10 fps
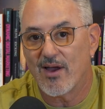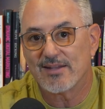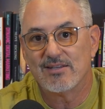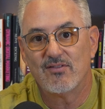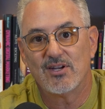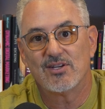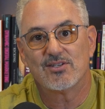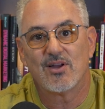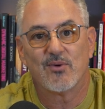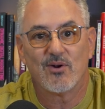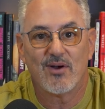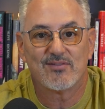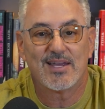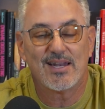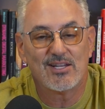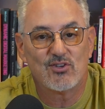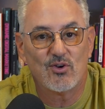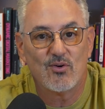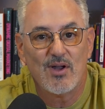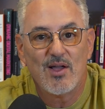activities that we don't have to get
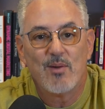into.